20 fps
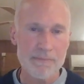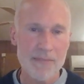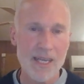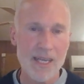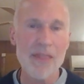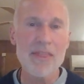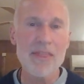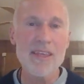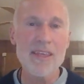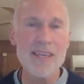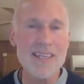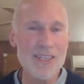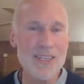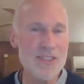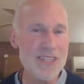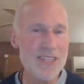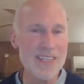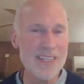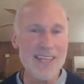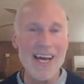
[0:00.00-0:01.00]
I think
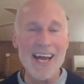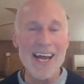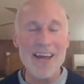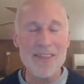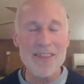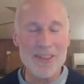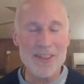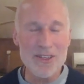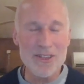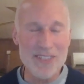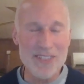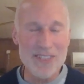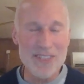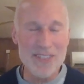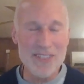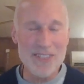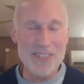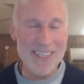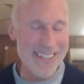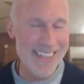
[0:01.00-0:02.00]
there's a lot. I think there's
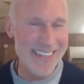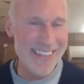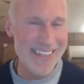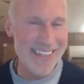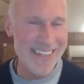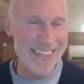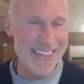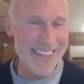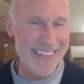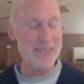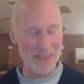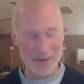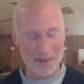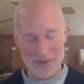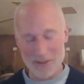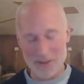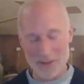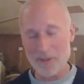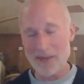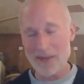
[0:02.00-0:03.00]
a, a, lot of
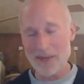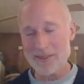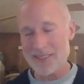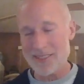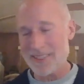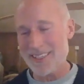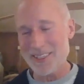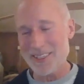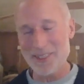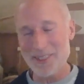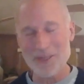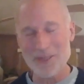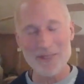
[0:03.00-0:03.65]
like I was about to say